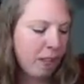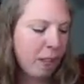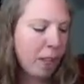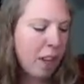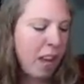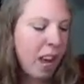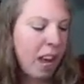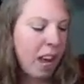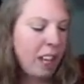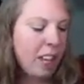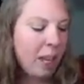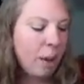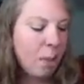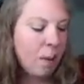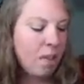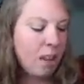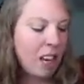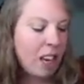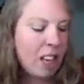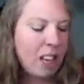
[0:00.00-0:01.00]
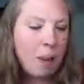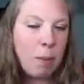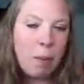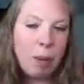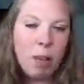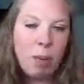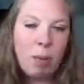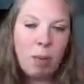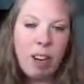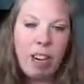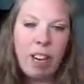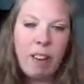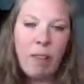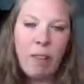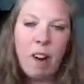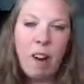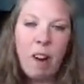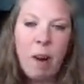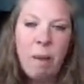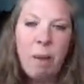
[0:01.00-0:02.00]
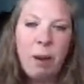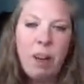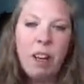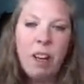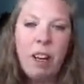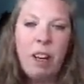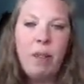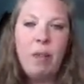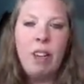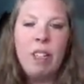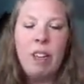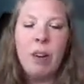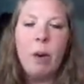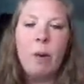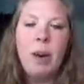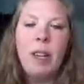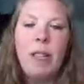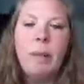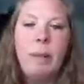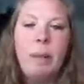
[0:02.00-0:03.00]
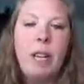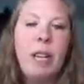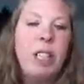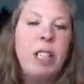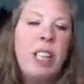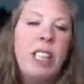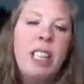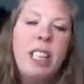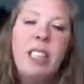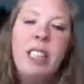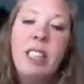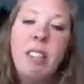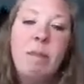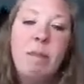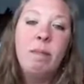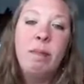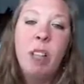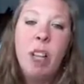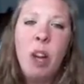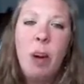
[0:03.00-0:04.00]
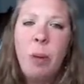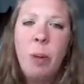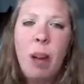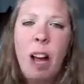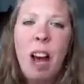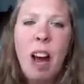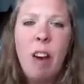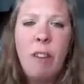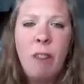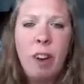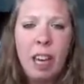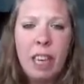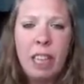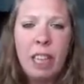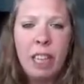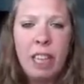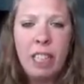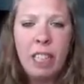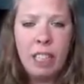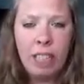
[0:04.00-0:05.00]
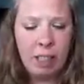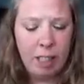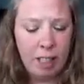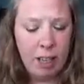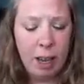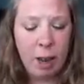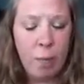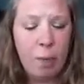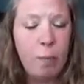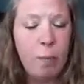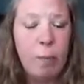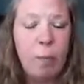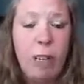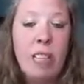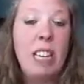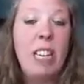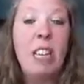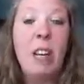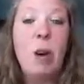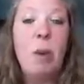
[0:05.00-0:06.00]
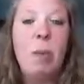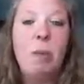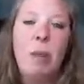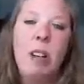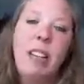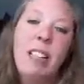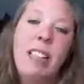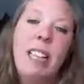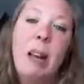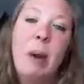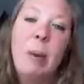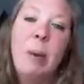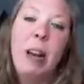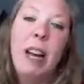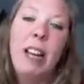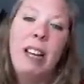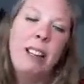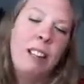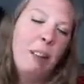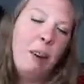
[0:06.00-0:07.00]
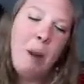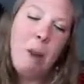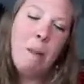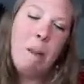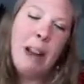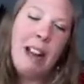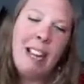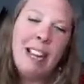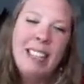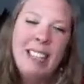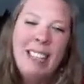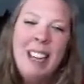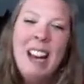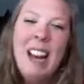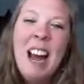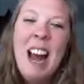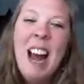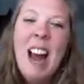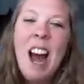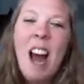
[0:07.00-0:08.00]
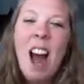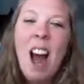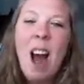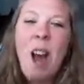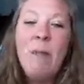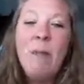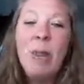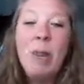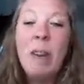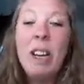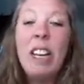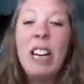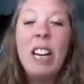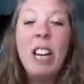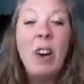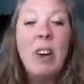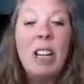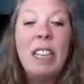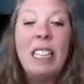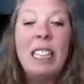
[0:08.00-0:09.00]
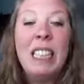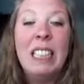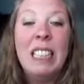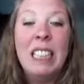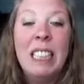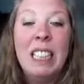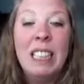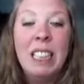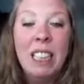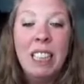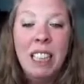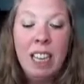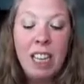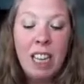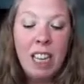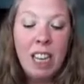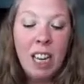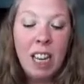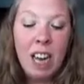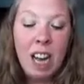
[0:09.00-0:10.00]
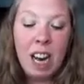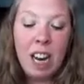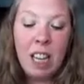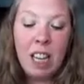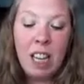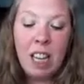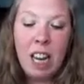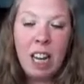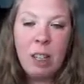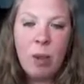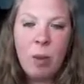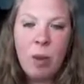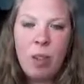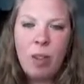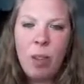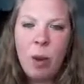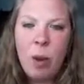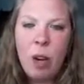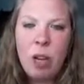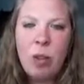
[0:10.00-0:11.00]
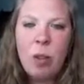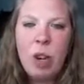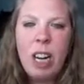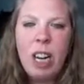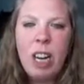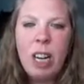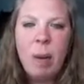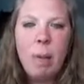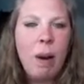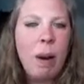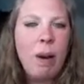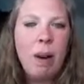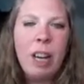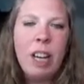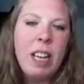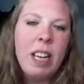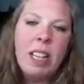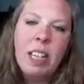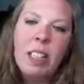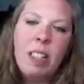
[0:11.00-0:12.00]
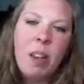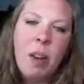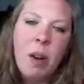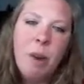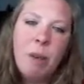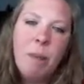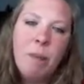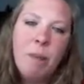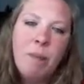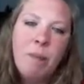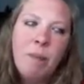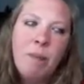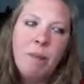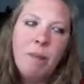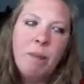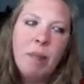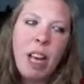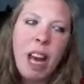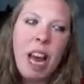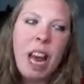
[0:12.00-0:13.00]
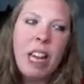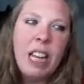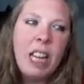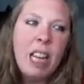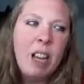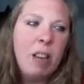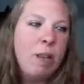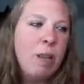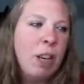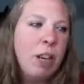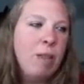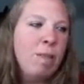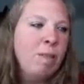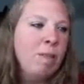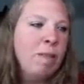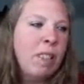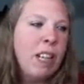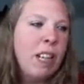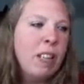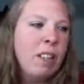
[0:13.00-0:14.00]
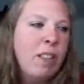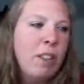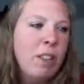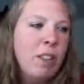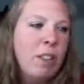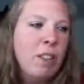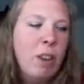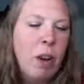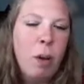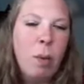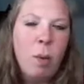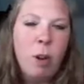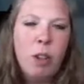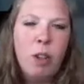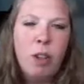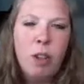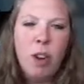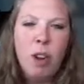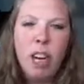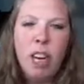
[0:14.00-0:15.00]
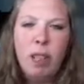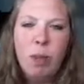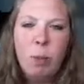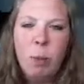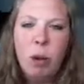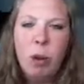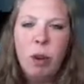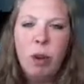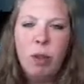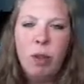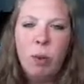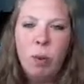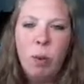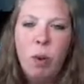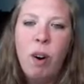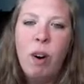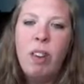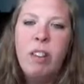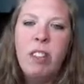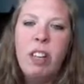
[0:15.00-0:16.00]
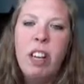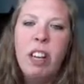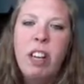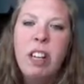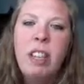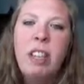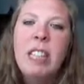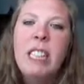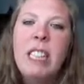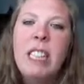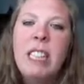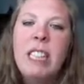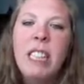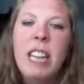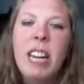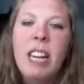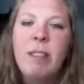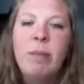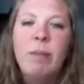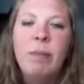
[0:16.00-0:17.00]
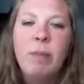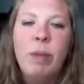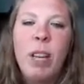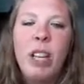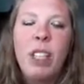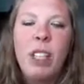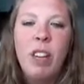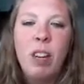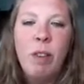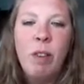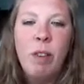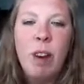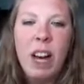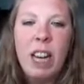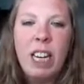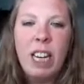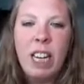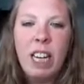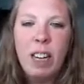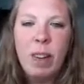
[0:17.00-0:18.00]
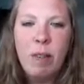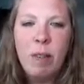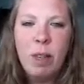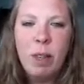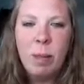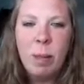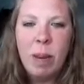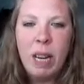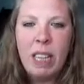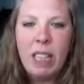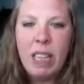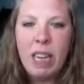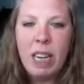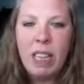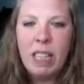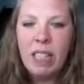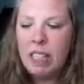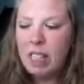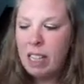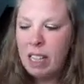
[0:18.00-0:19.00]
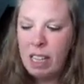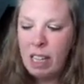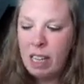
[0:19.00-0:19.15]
yeah, I think with anything with the marine environment, there is always species that we are finding that we didn't know. Well, I say we, not me, that we didn't know existed. And I think that's what's so intriguing about it. It's so alien, and there's just so much unexplored water that we're still finding different species